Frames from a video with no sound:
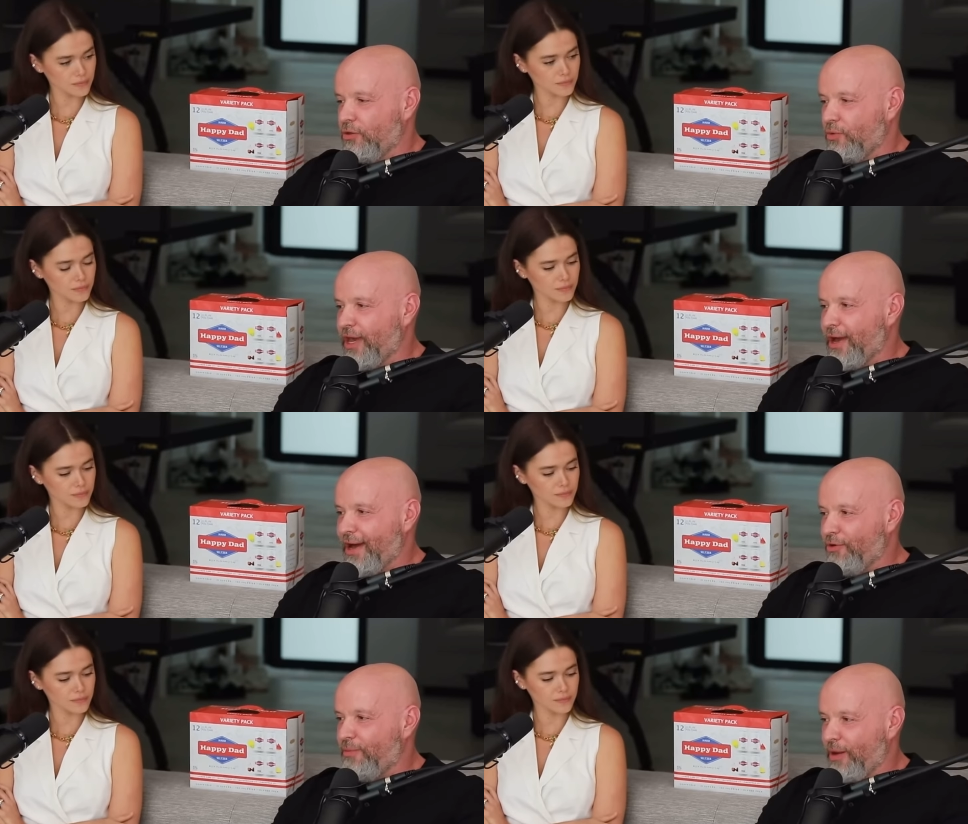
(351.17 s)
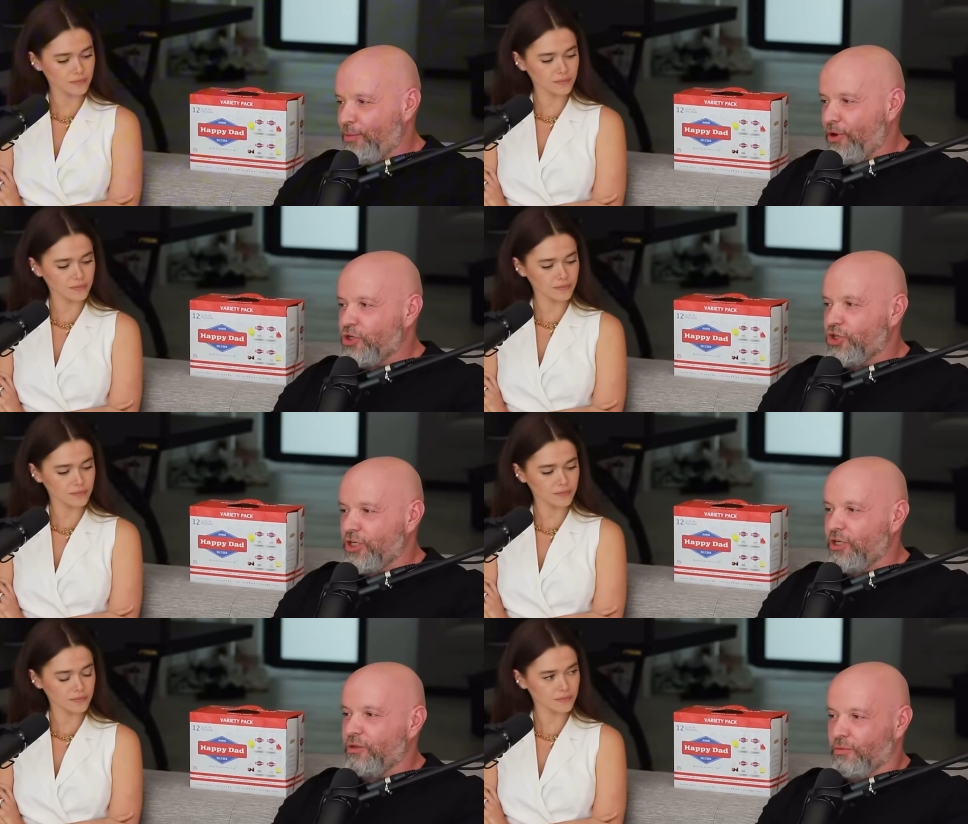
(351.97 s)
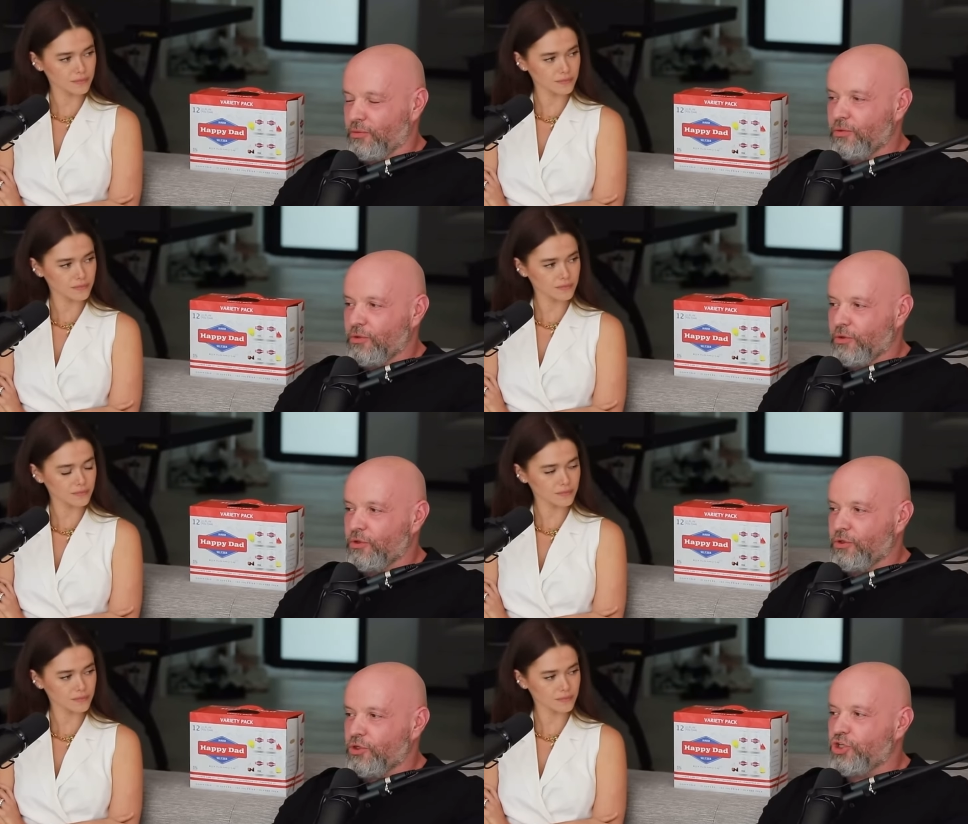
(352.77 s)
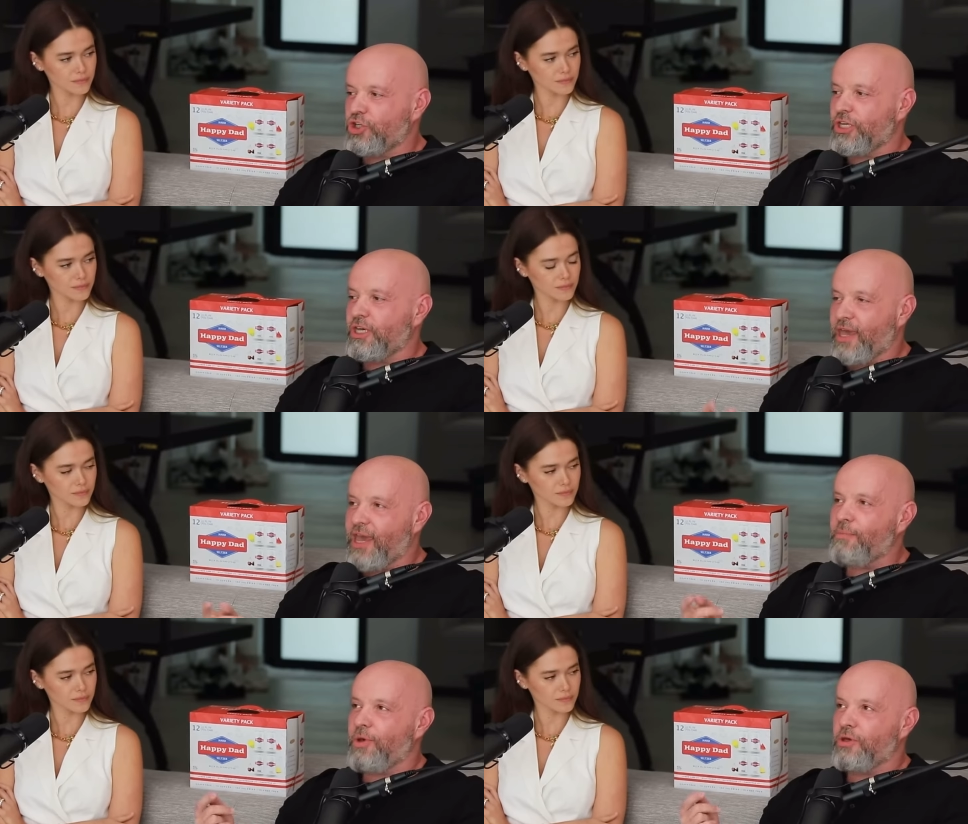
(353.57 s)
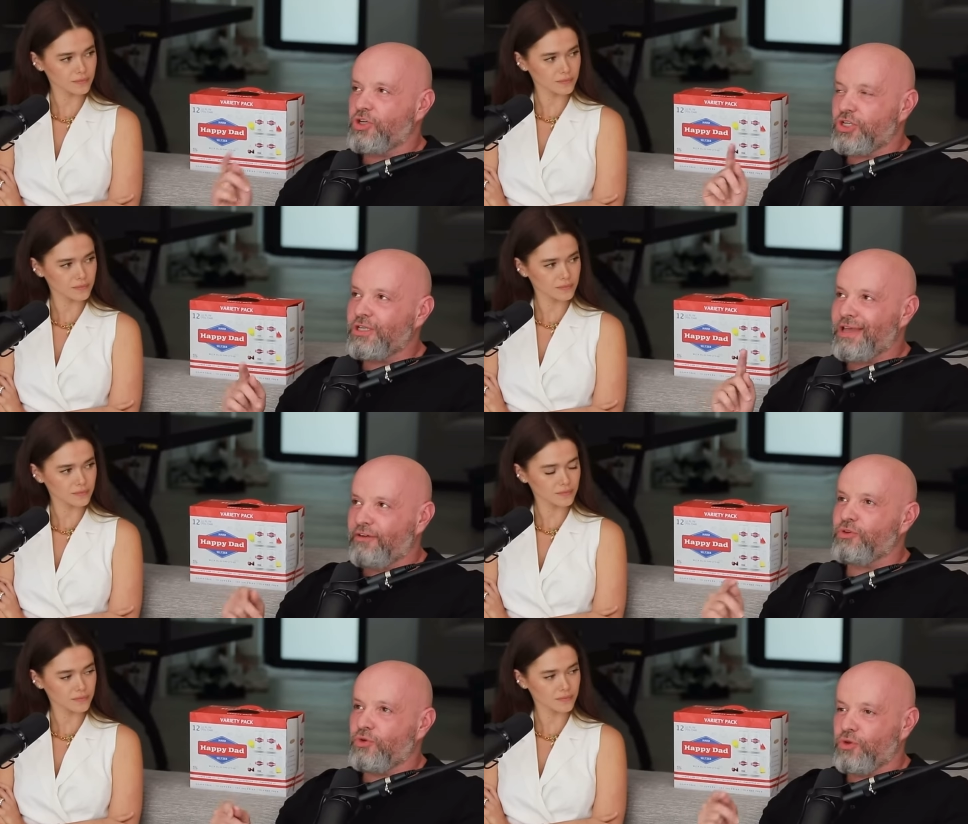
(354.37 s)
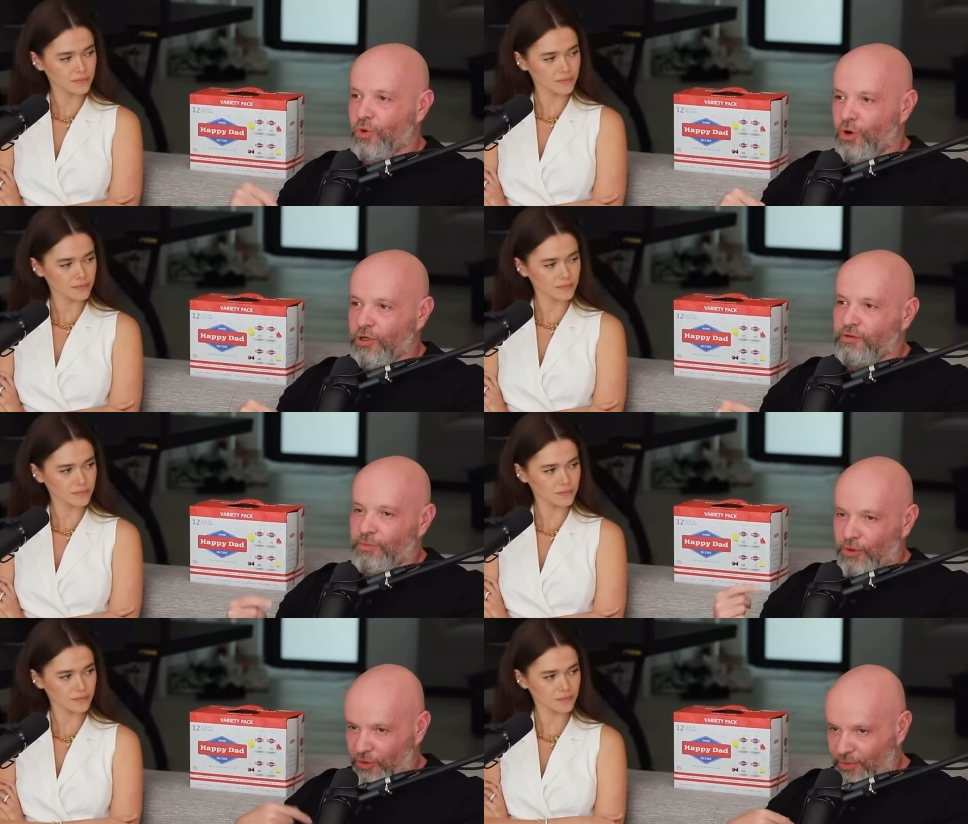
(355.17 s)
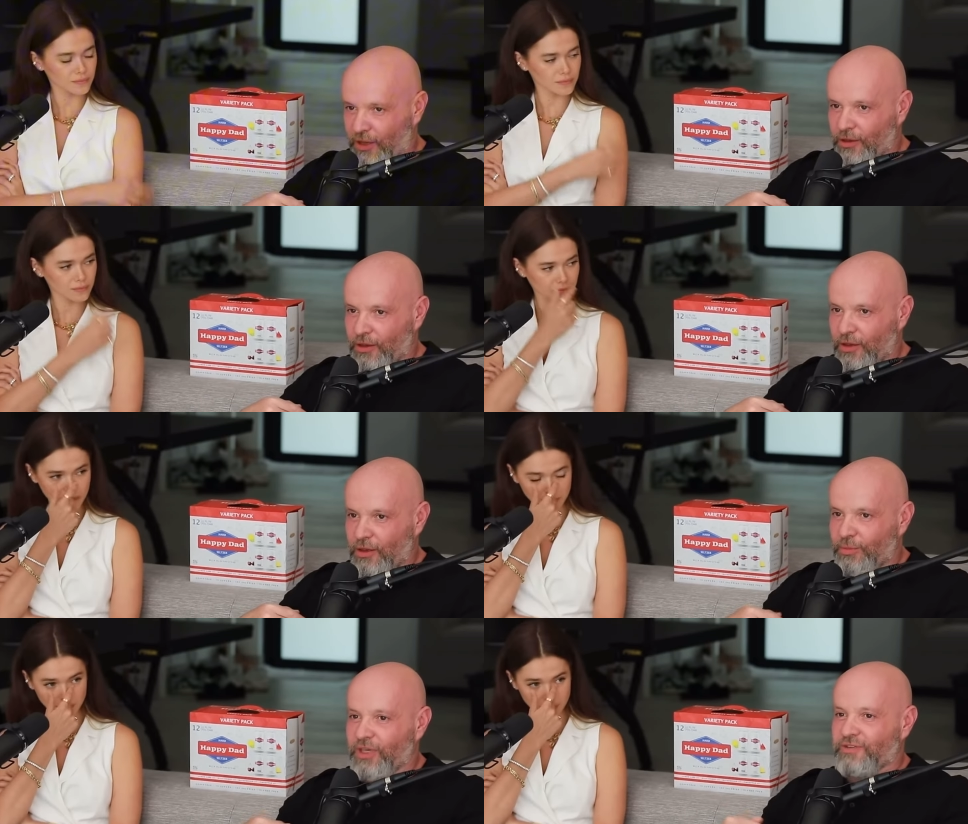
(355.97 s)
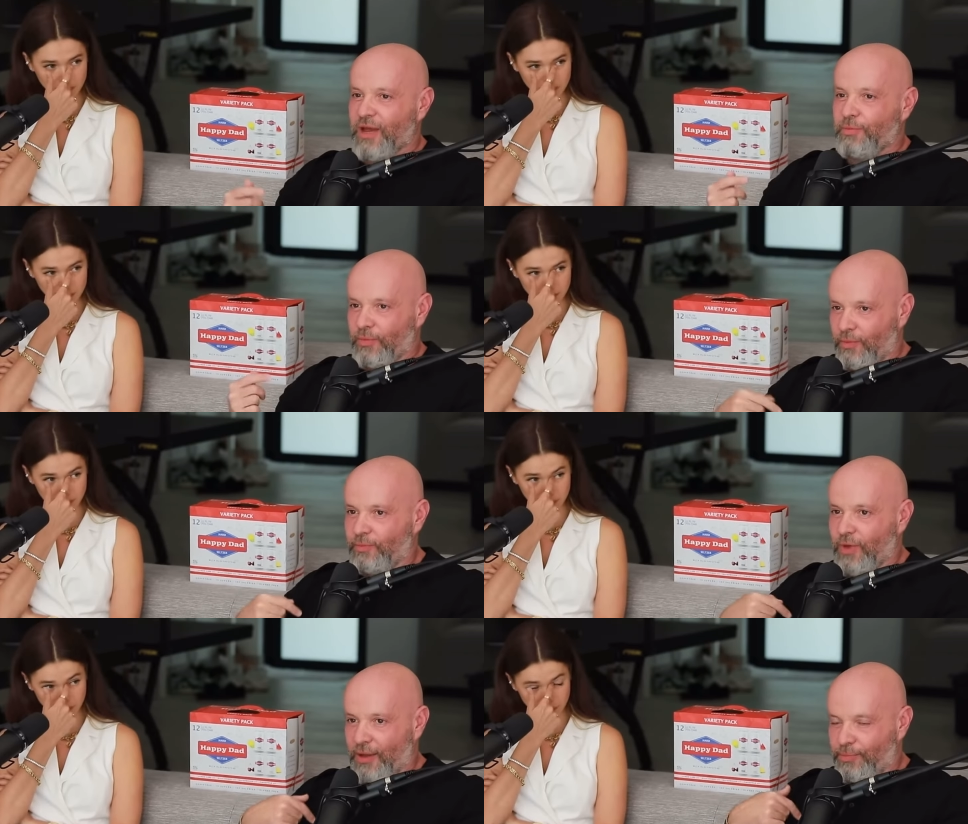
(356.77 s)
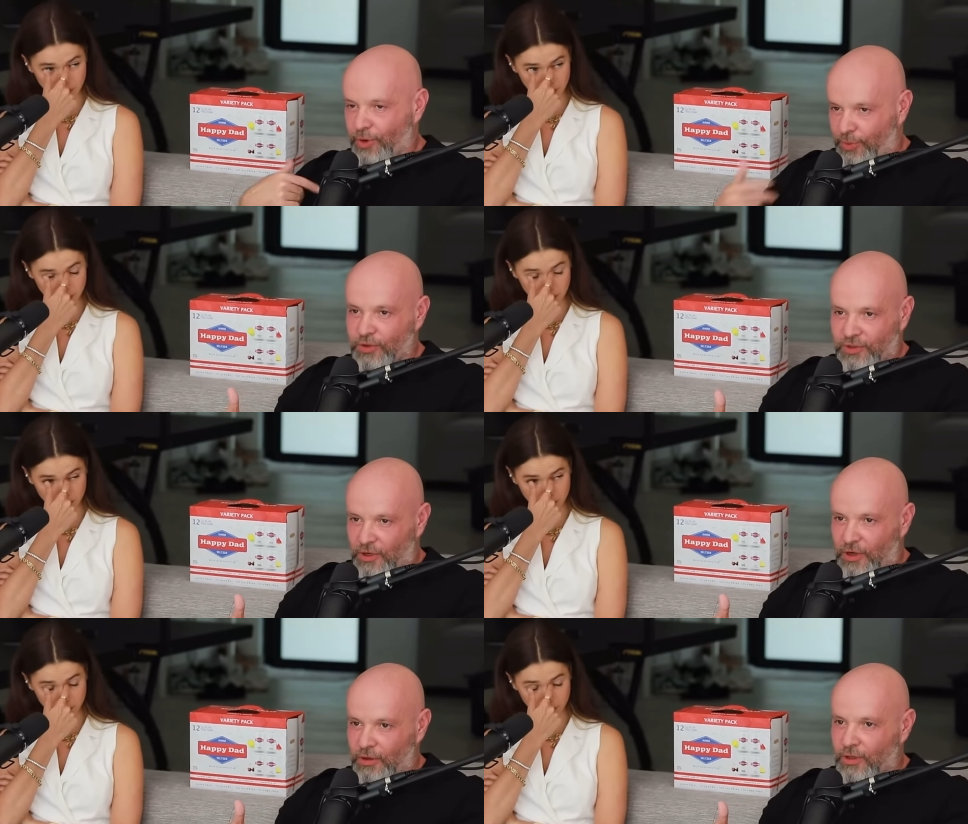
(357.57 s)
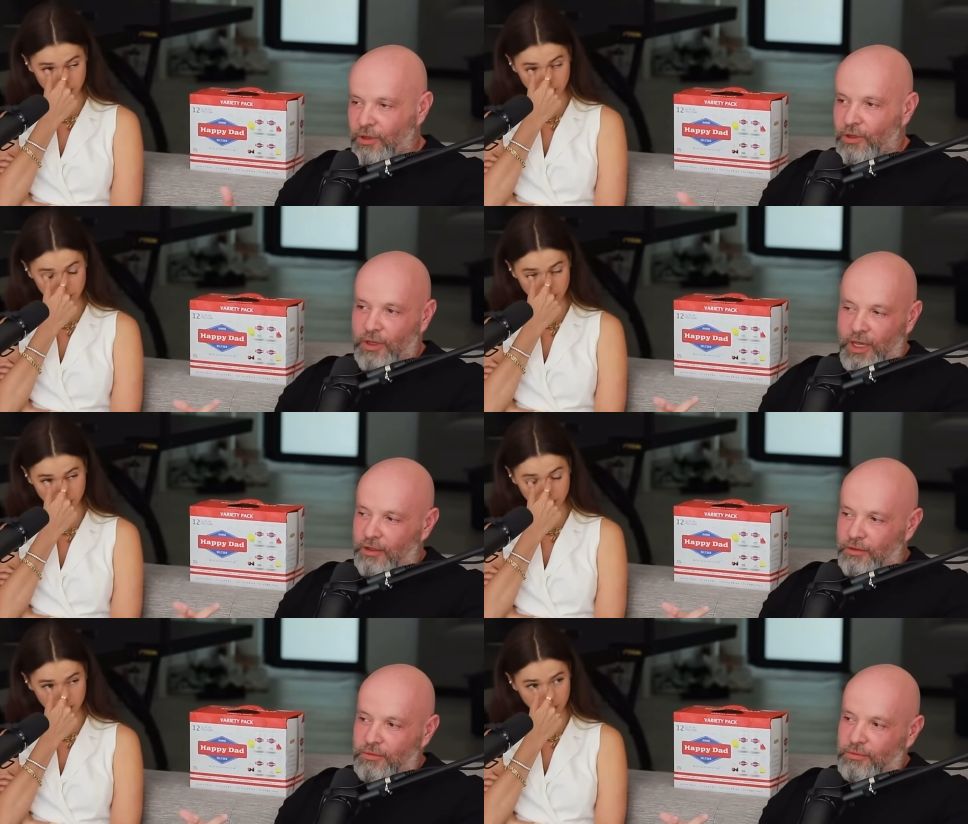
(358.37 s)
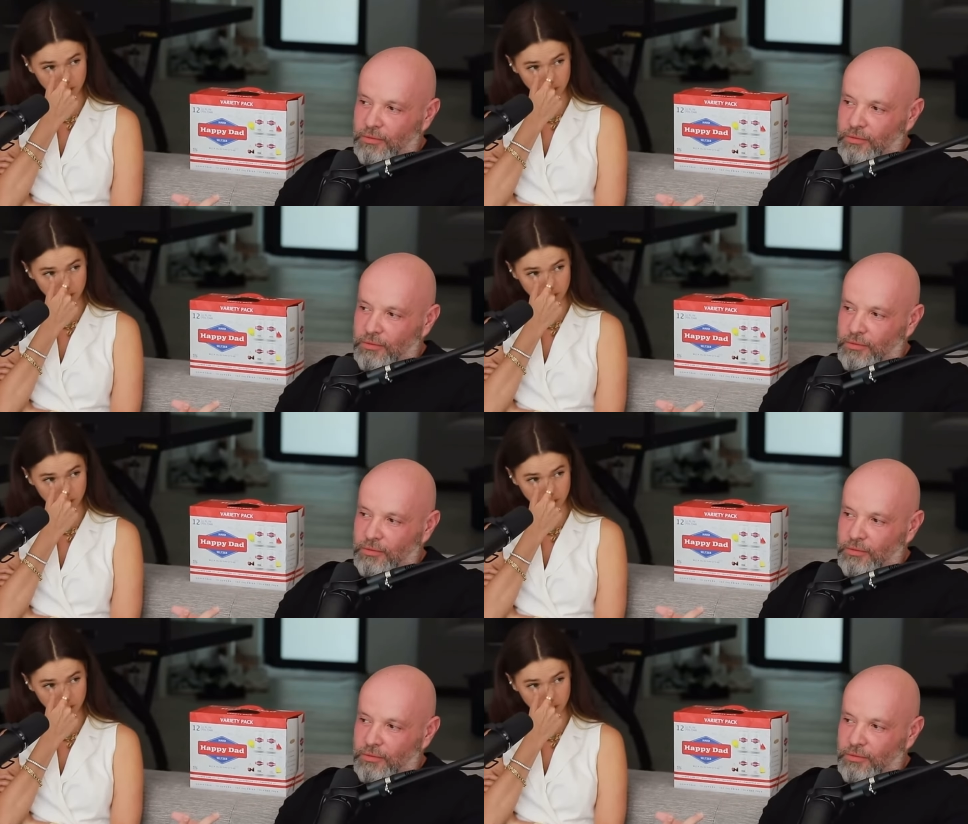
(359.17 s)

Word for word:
Speaker 1: The way I remember it, she she came she left New York to be with me okay. because I I proposed to her and